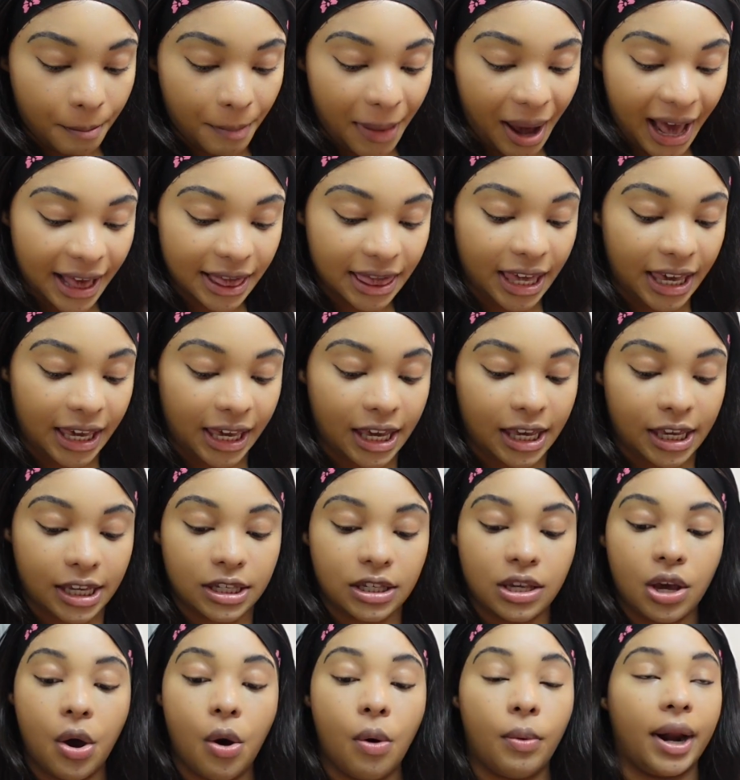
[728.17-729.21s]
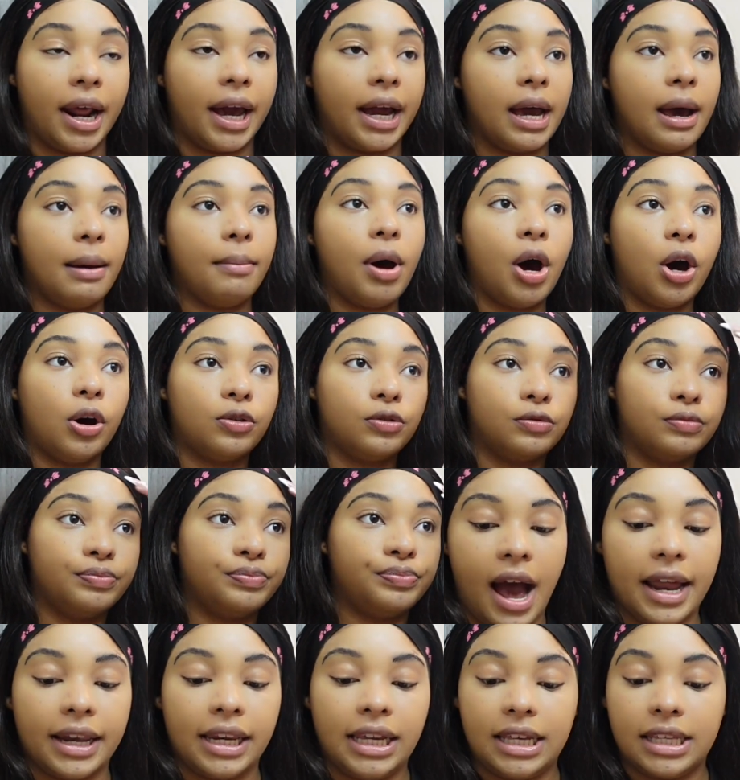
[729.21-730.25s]
my thing is when I come home,
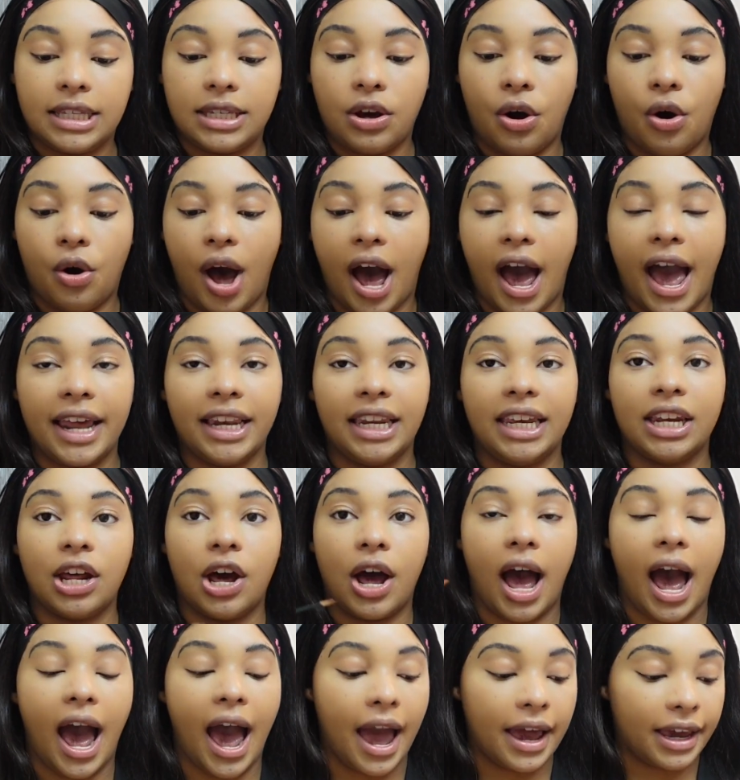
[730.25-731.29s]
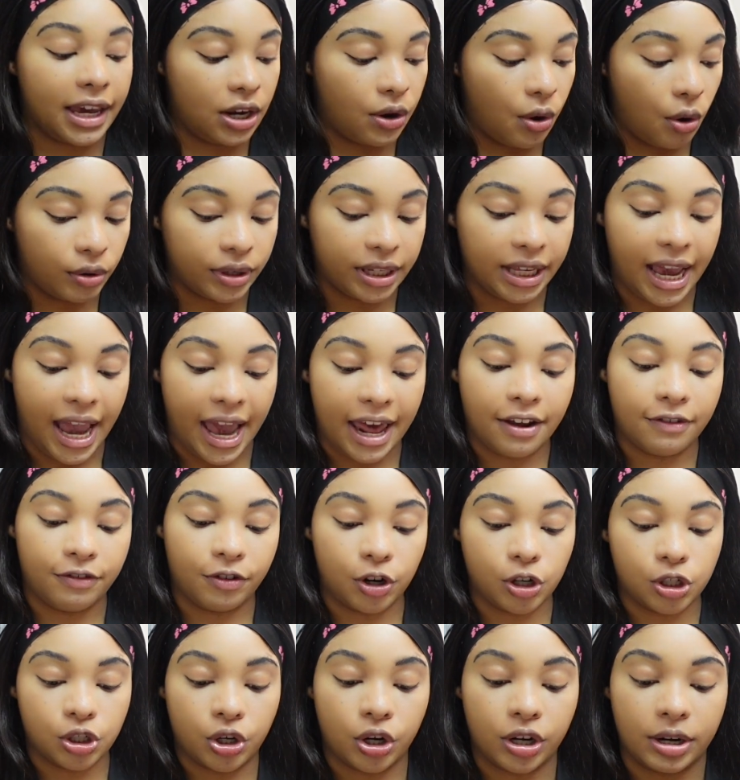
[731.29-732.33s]
I need to, I need a, I can only edit for
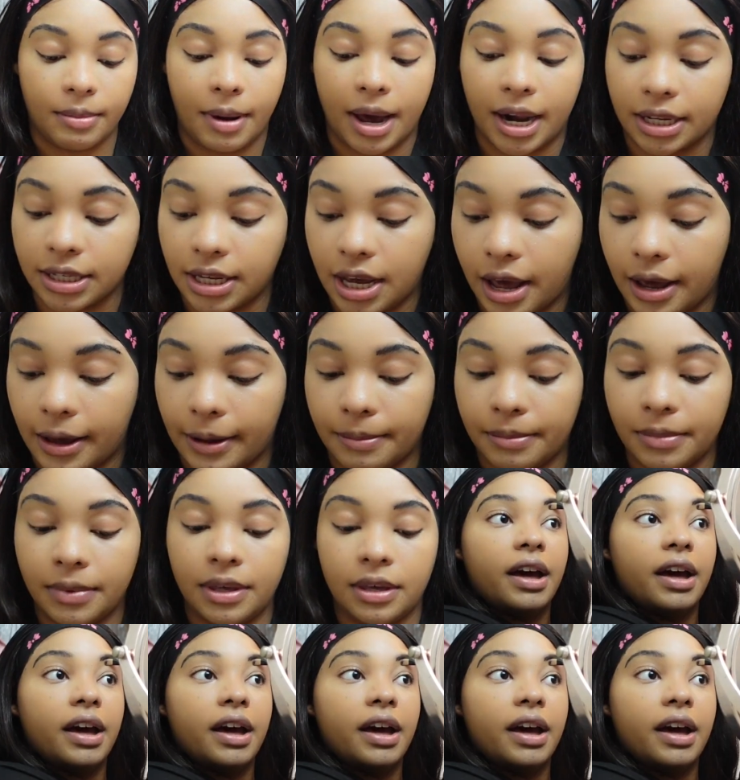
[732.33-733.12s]
a certain amount of time.